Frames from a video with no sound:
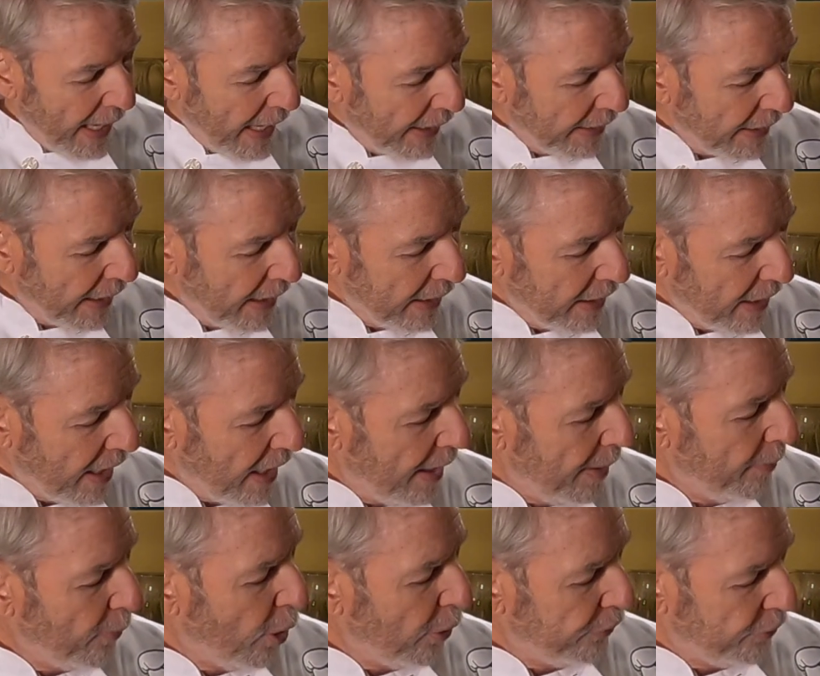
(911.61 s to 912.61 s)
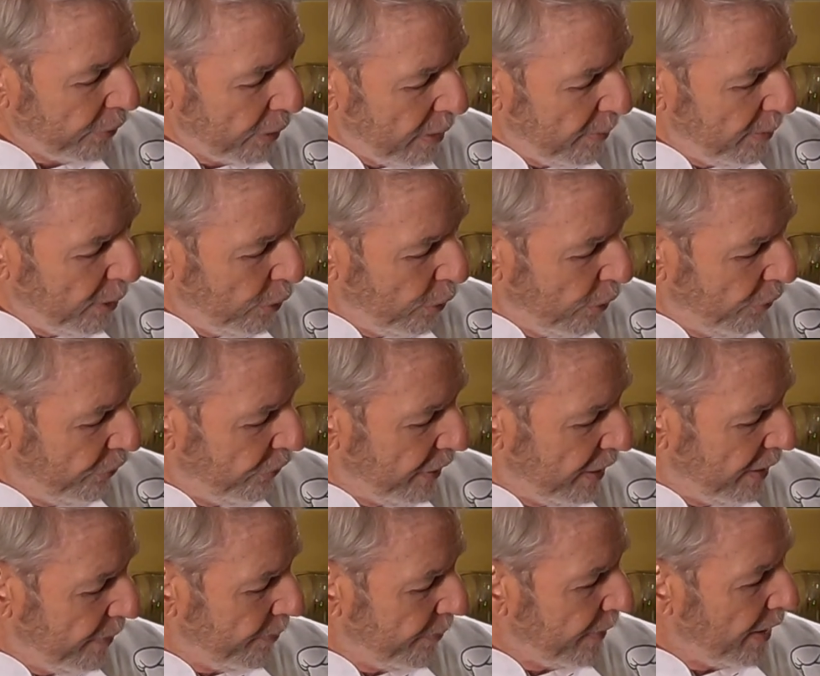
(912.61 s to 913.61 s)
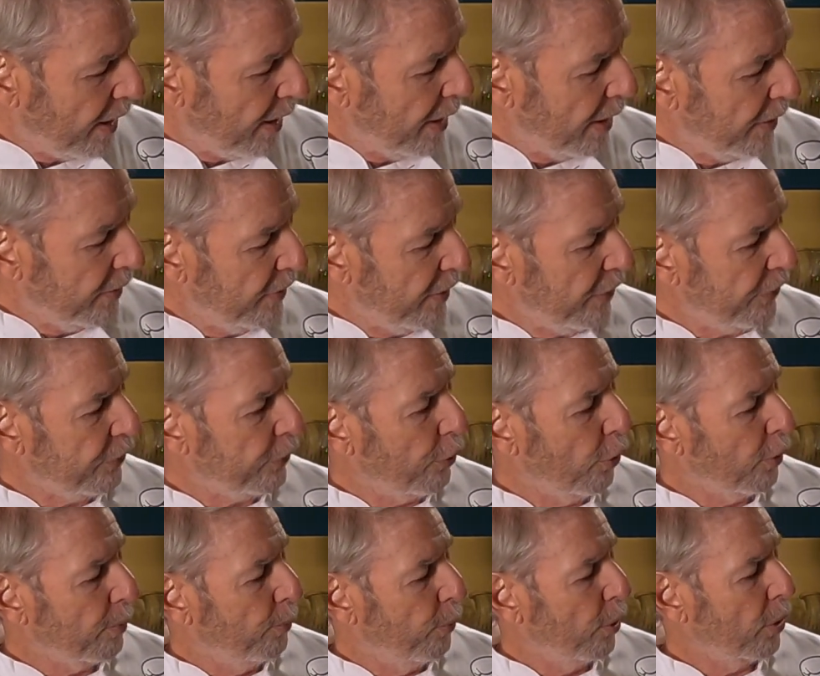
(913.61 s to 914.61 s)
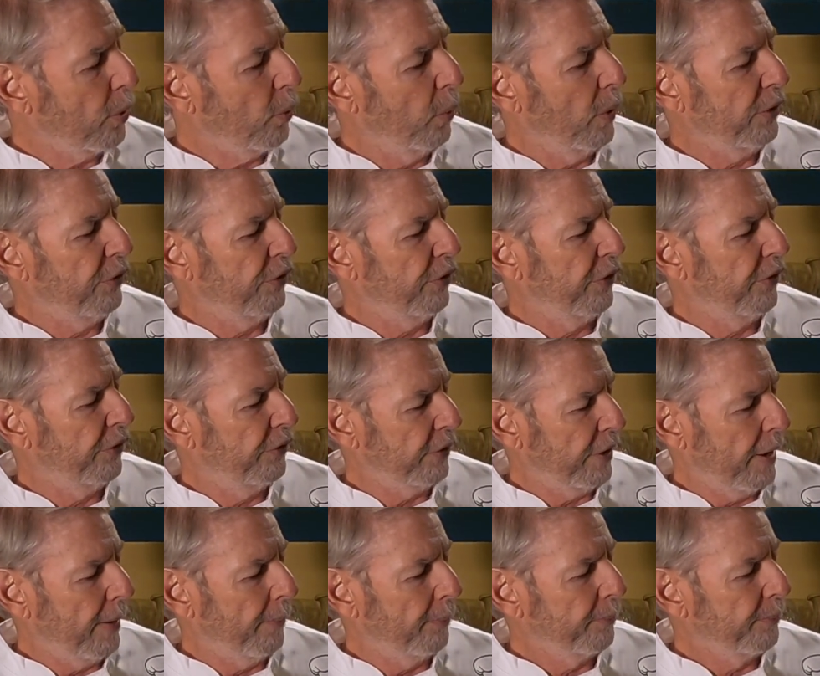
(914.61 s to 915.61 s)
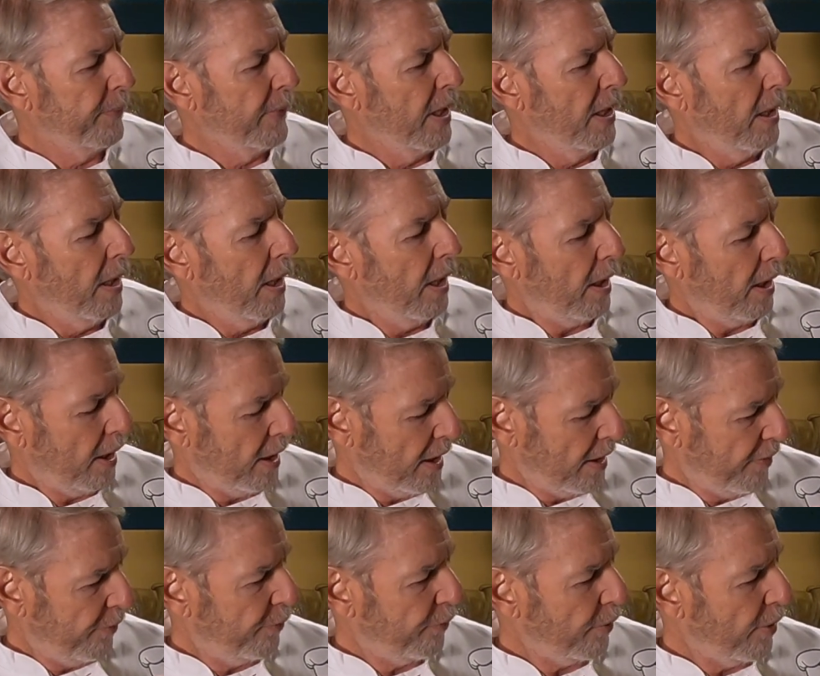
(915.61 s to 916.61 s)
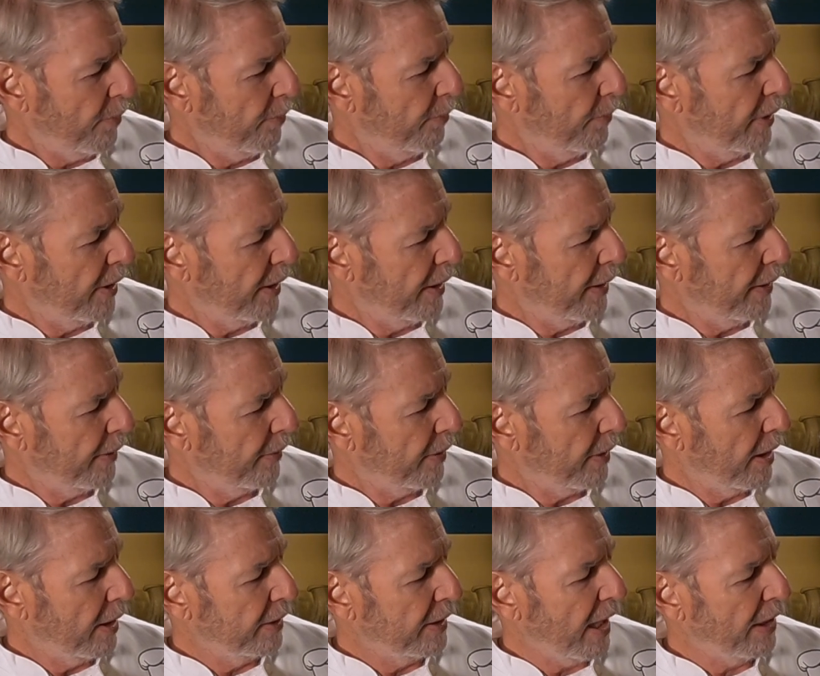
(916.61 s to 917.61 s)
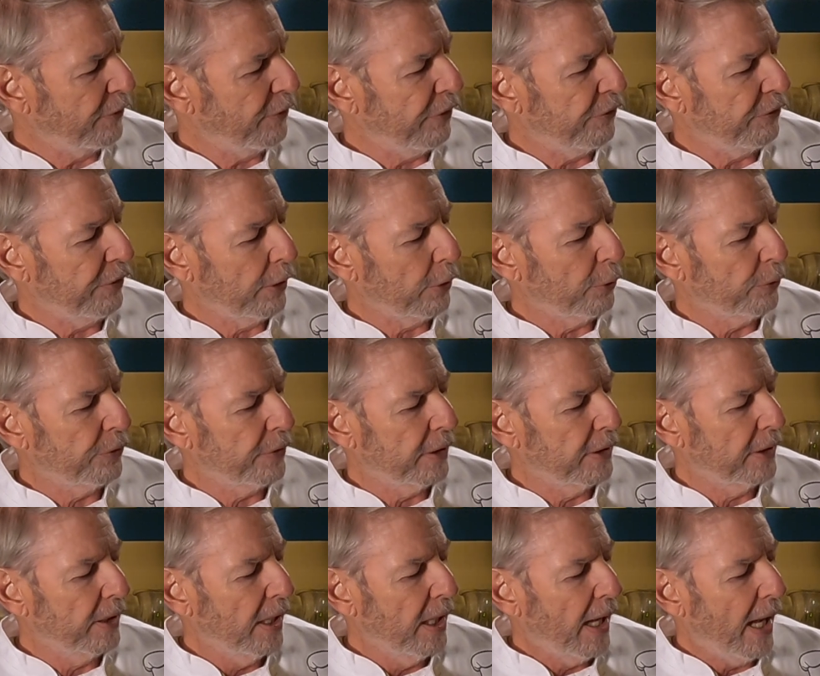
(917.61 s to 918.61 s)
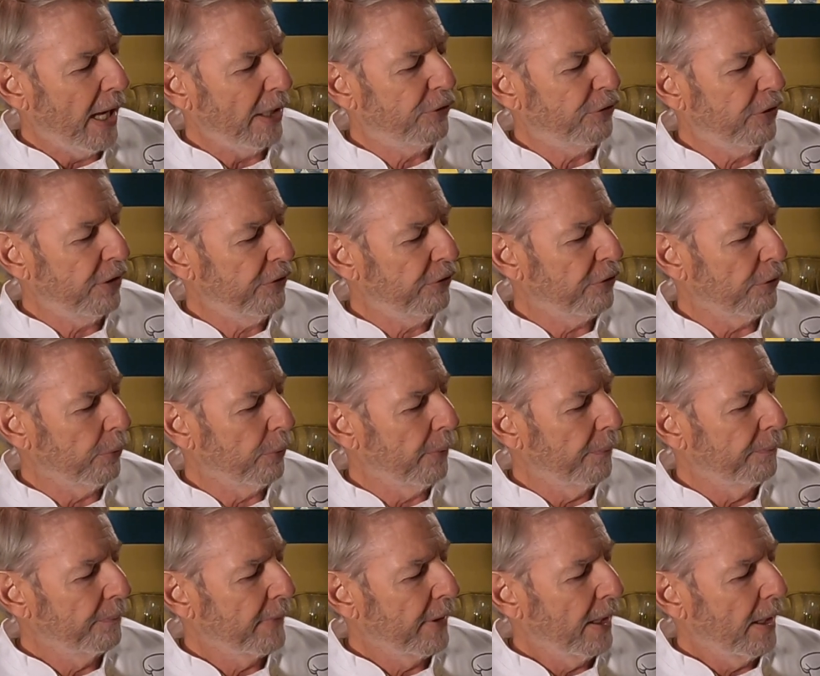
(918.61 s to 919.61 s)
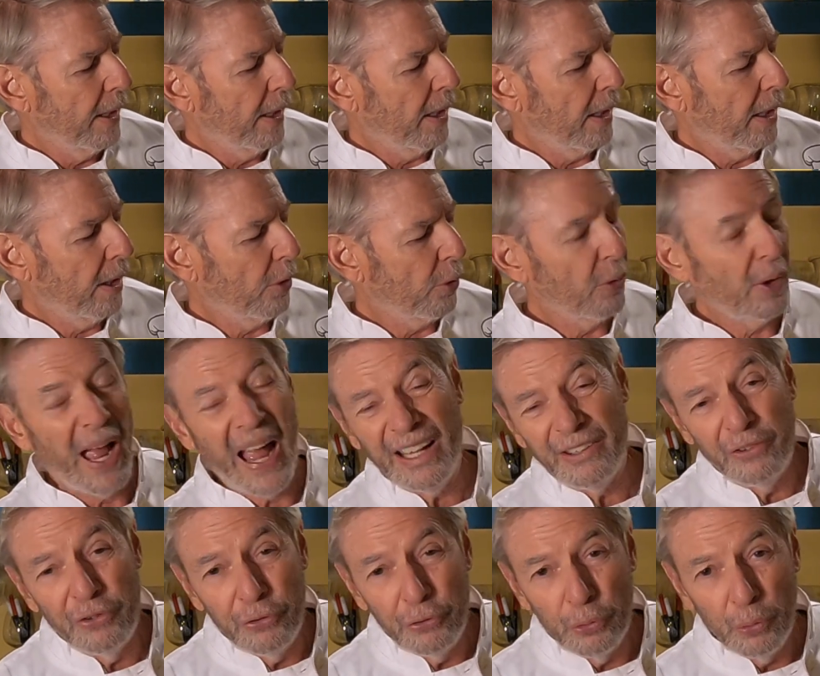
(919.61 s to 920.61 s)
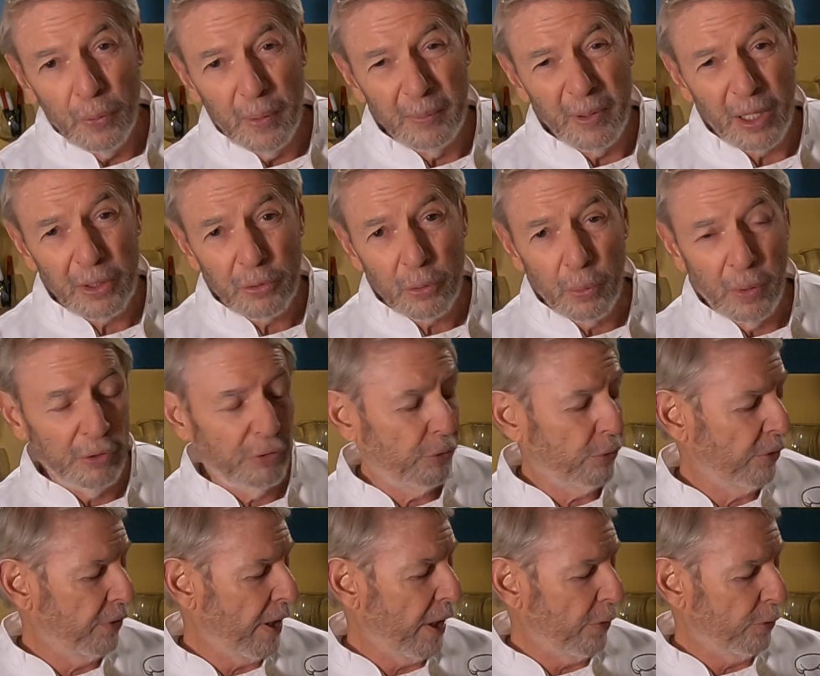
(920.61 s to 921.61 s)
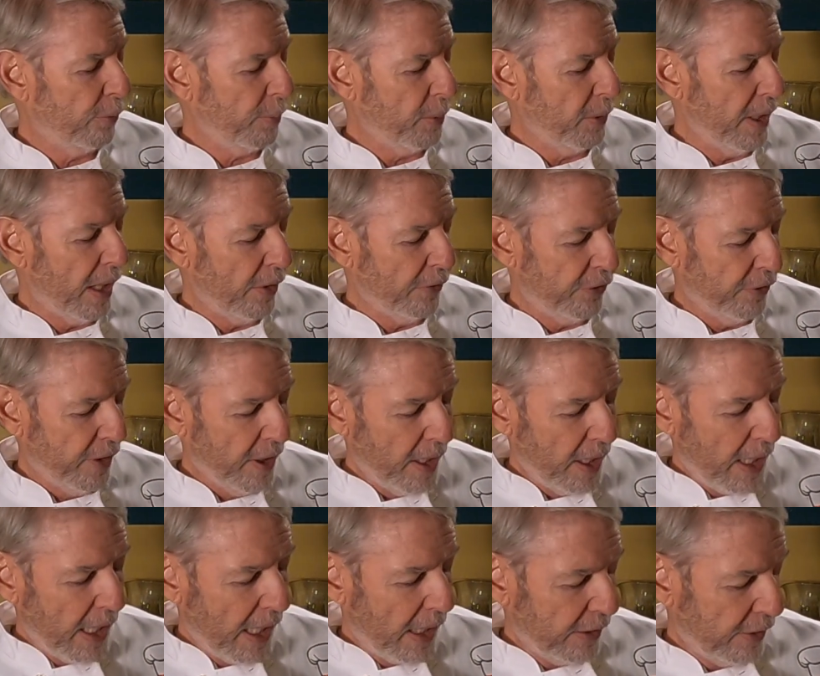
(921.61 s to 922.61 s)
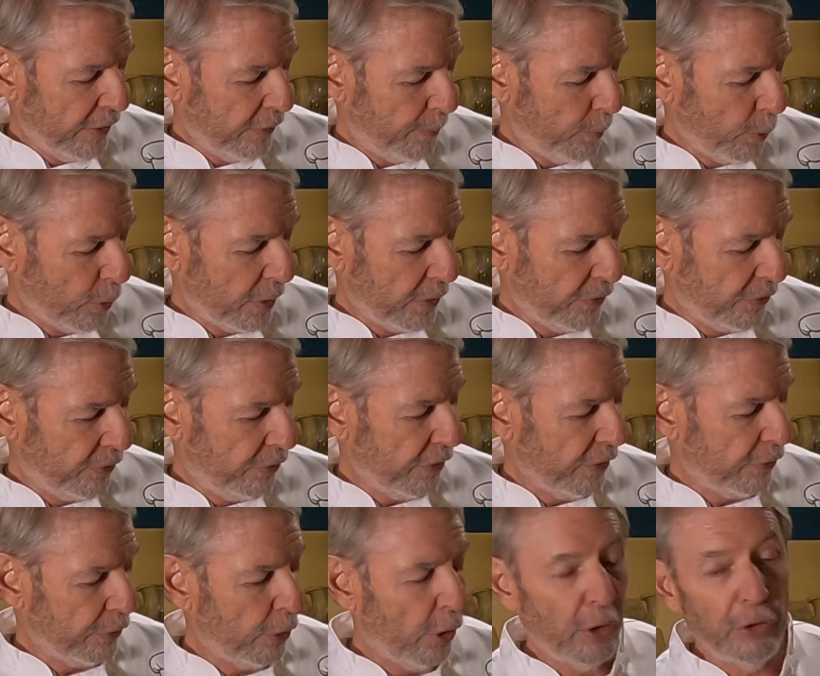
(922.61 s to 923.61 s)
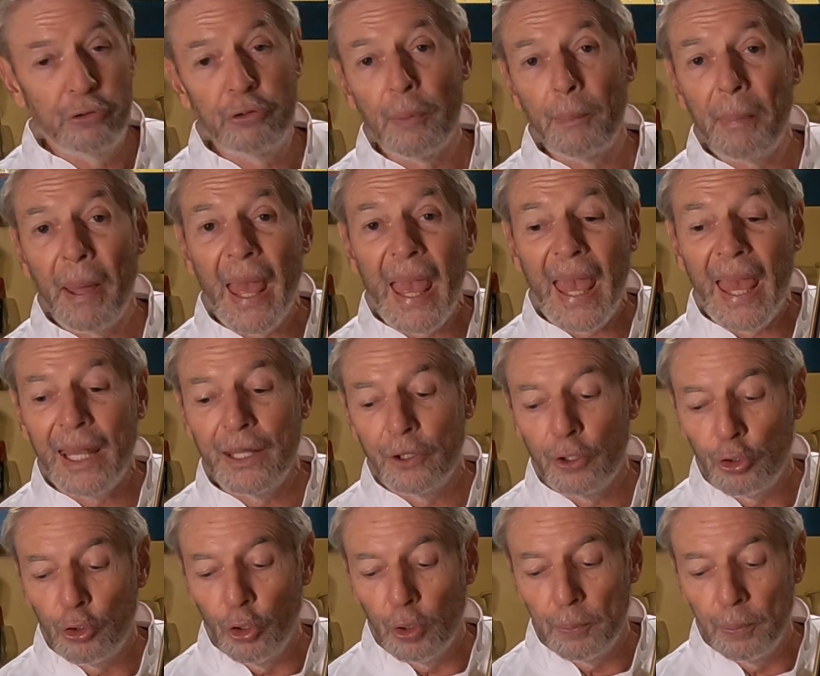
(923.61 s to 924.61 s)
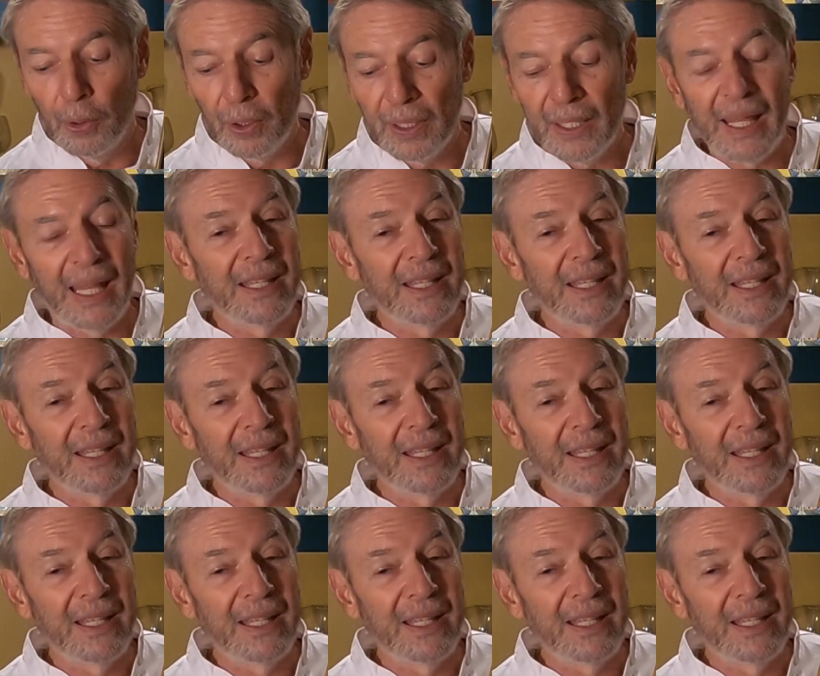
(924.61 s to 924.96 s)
And then I'm also going to be using uh, this cookbook, which is um, uh, from uh, uh, Nancy Singleton Hachisu, uh, or Hachizu, I'm not quite sure how it's pronounced. And this book is just called Japan, the Cookbook.